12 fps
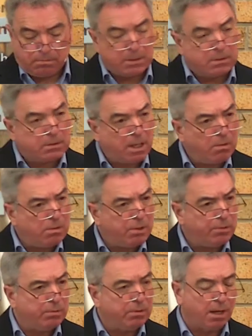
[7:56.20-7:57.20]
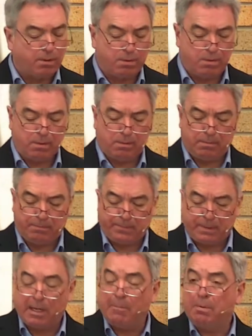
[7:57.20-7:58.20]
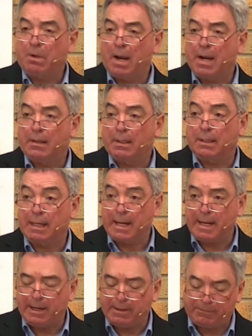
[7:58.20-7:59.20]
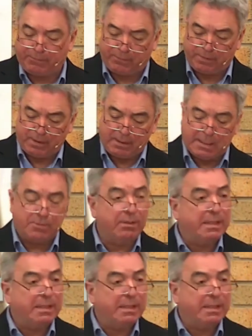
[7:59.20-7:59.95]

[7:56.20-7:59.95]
"But don't you know?" implying that if his